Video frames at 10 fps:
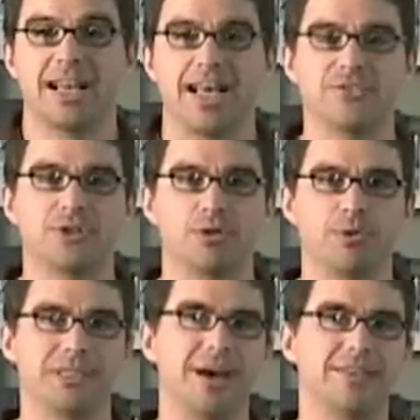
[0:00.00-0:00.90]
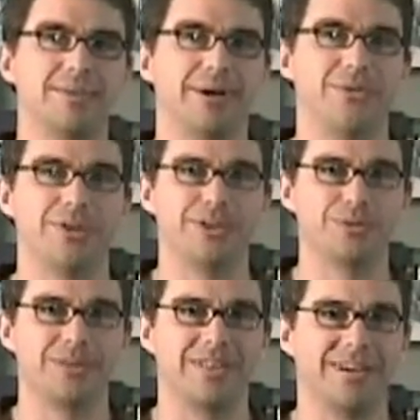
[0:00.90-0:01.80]
And so when we talked about this,
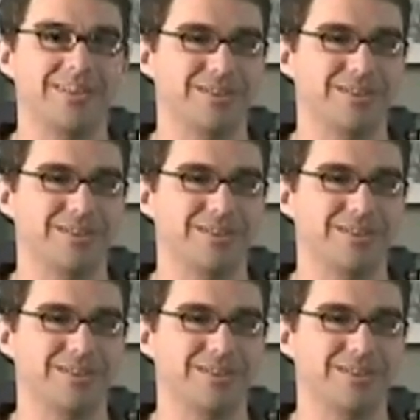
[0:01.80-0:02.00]
we thought,